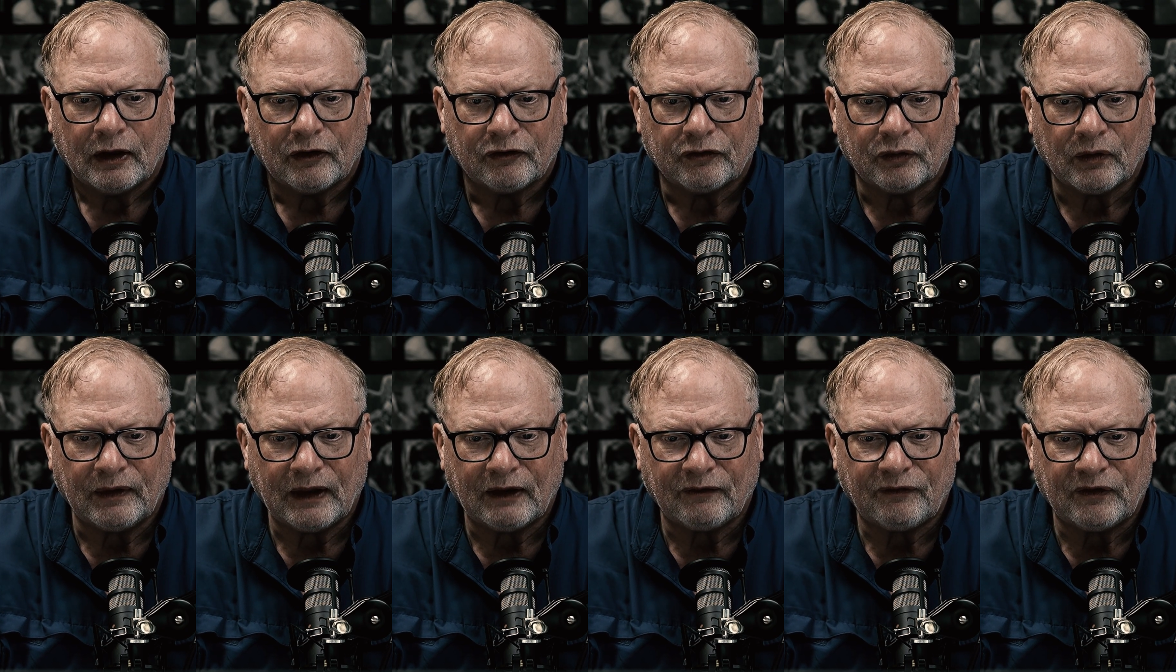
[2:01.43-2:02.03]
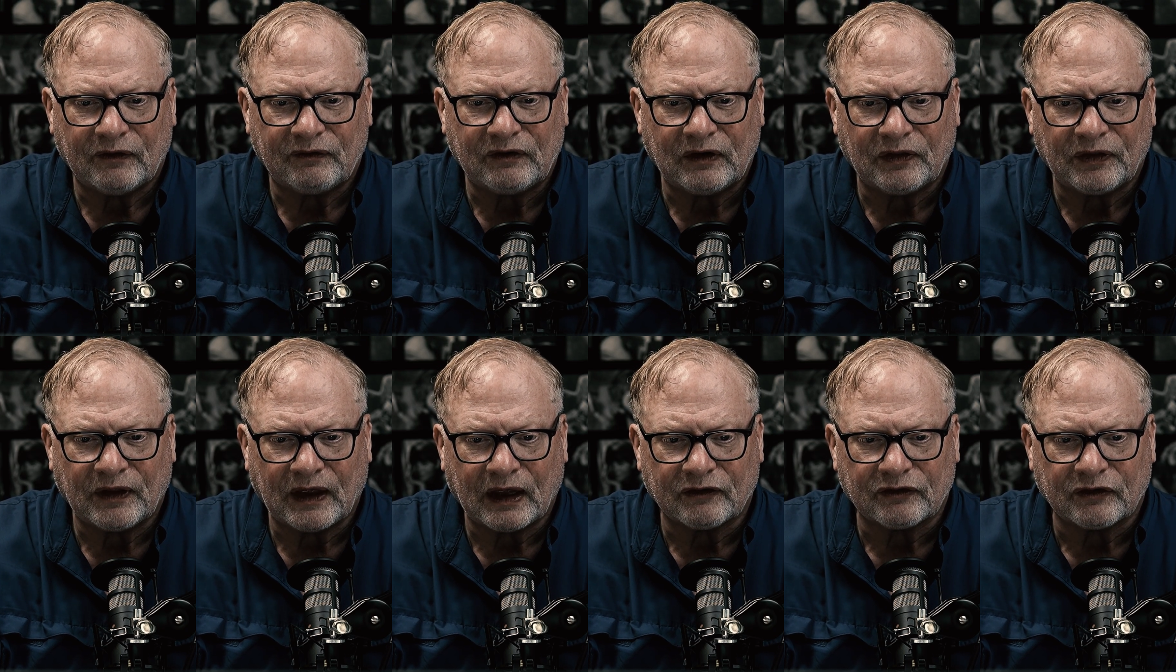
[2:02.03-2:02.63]
So on that
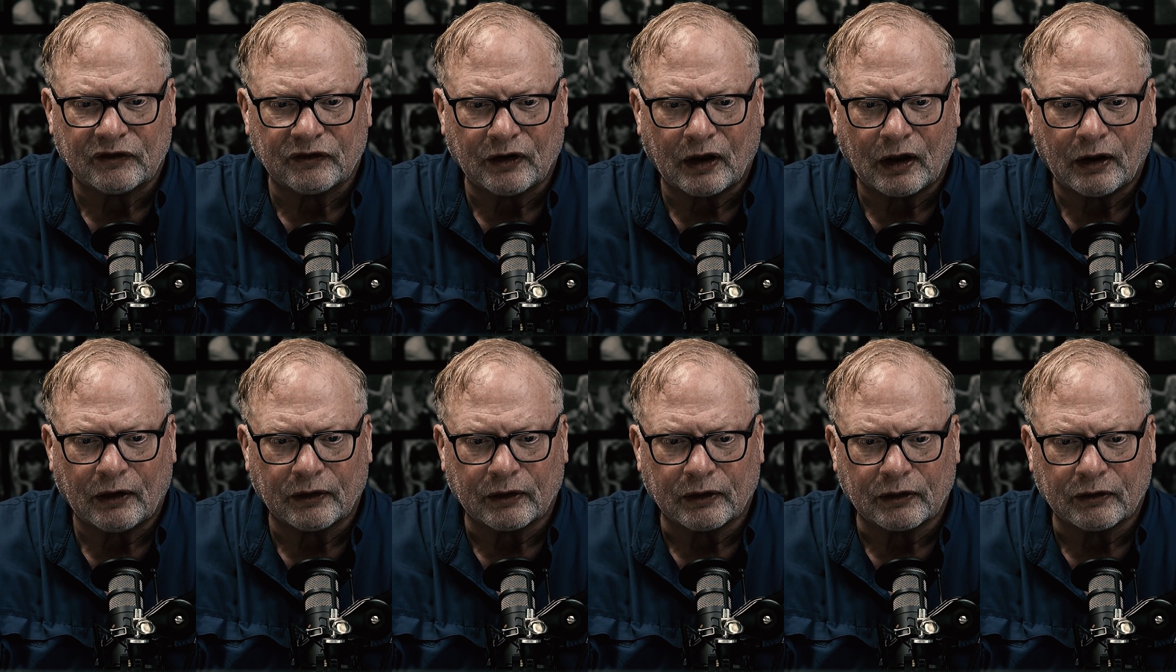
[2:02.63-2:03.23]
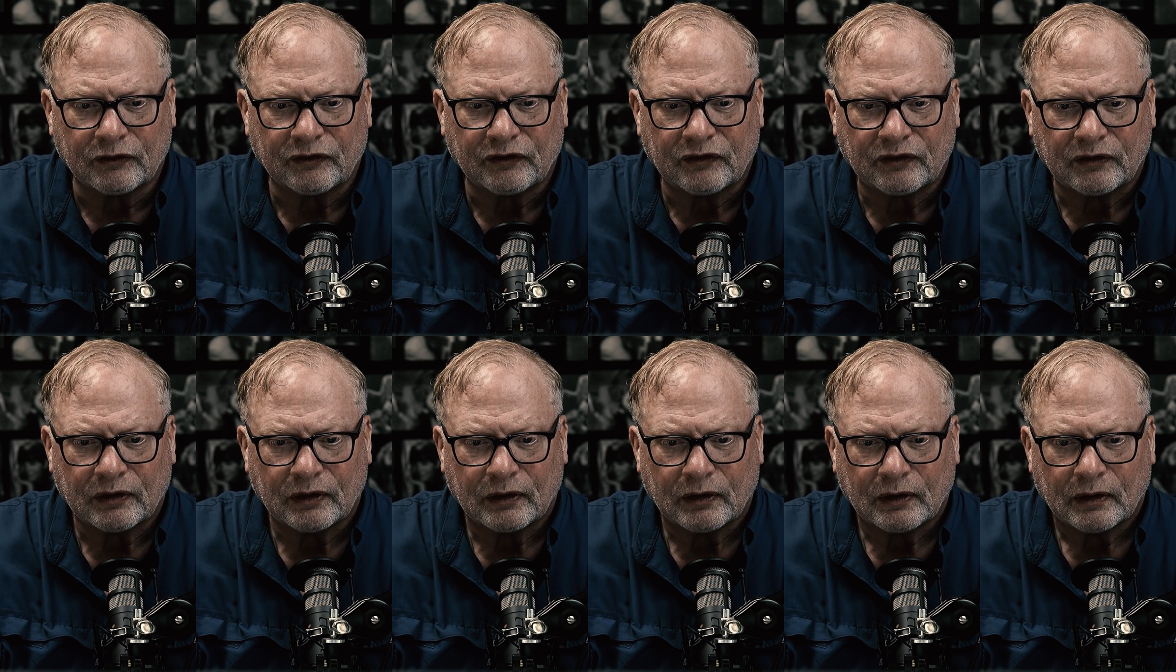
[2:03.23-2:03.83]
$50,000,
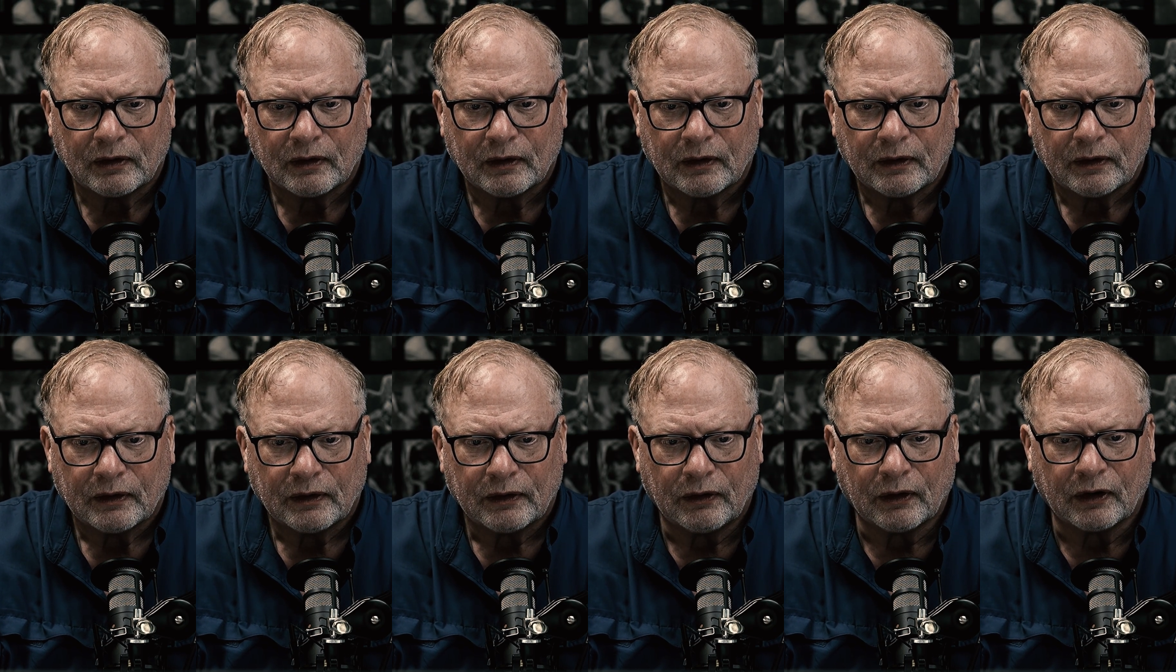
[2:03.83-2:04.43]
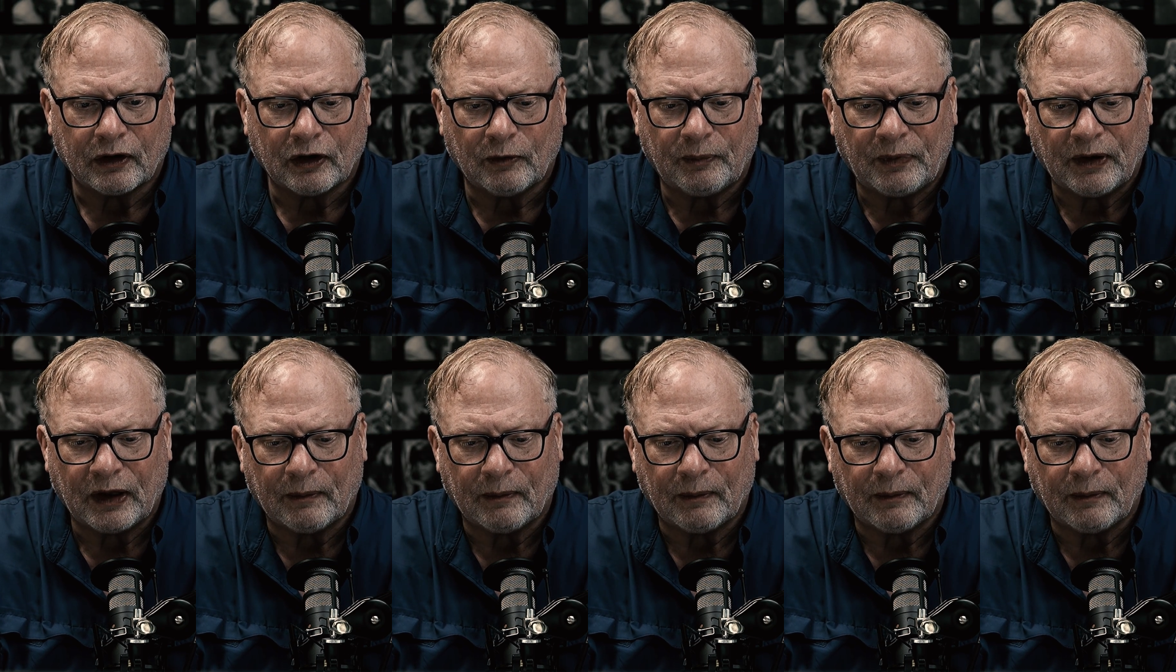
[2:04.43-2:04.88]
you're going to pay